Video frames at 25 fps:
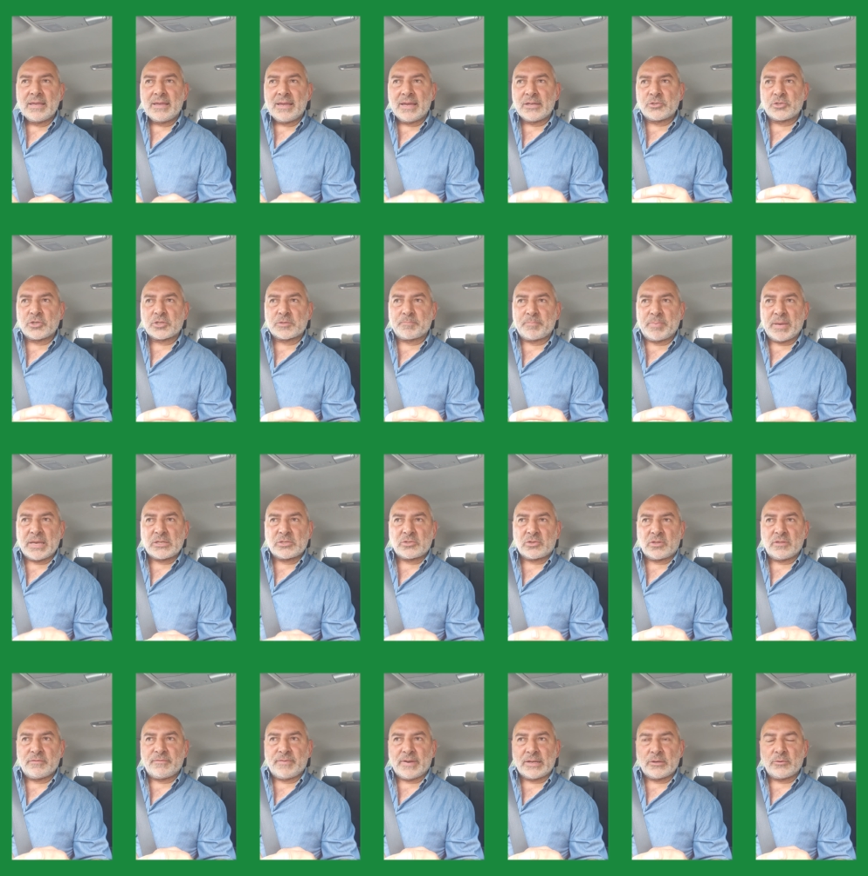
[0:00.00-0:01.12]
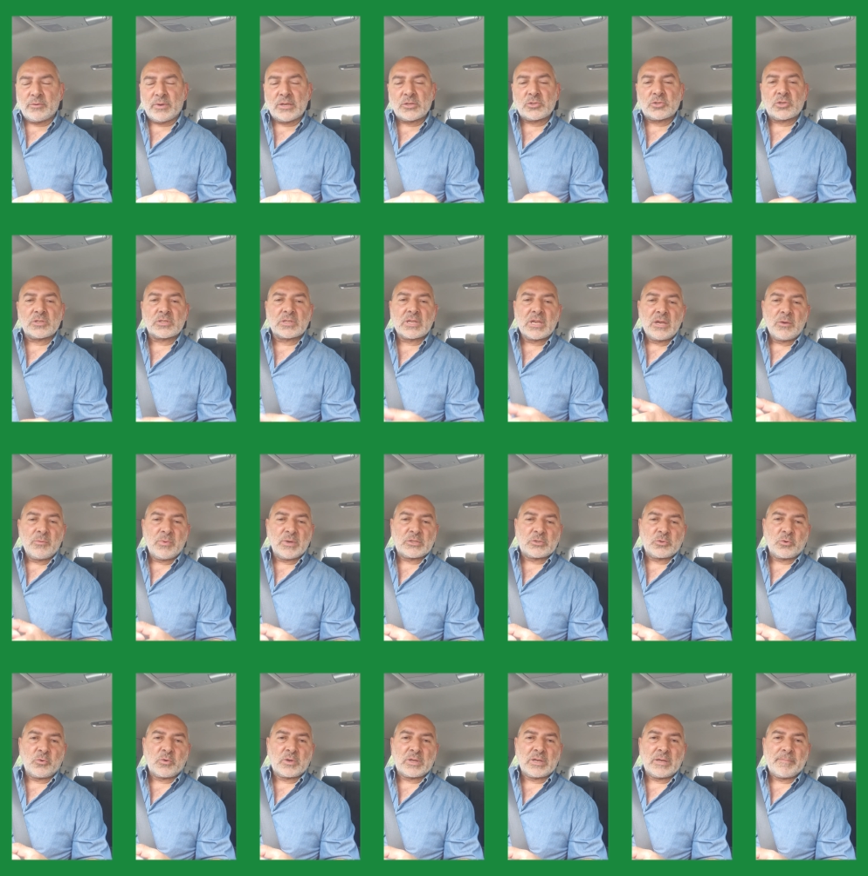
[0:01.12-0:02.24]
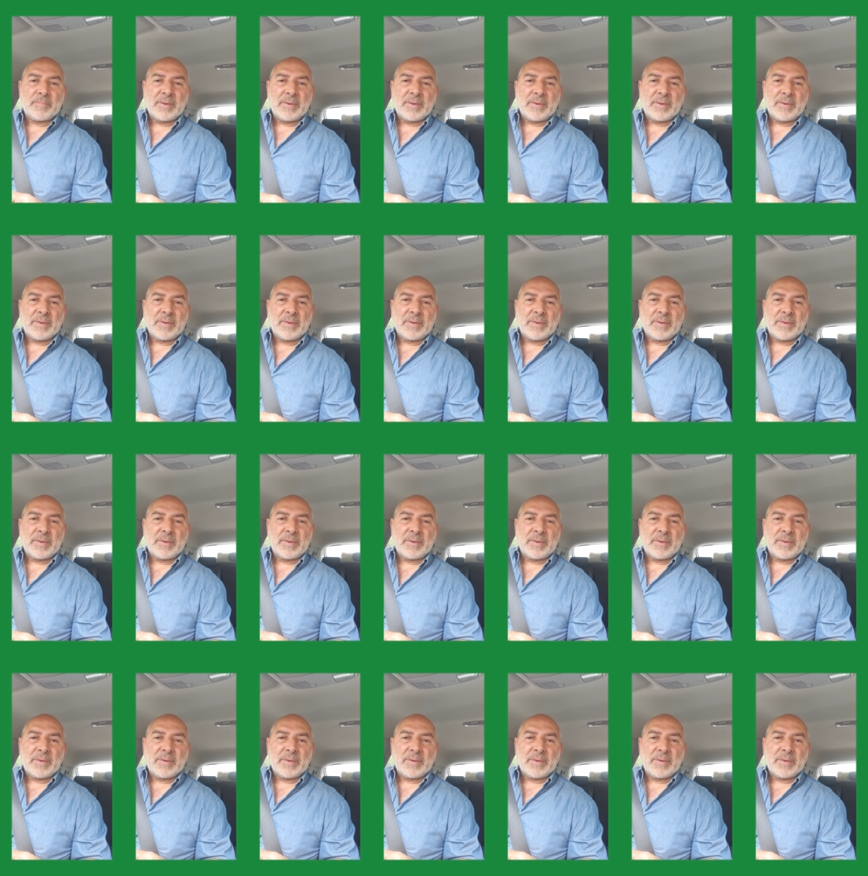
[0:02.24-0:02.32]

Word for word: And just based on the valuations, we're talking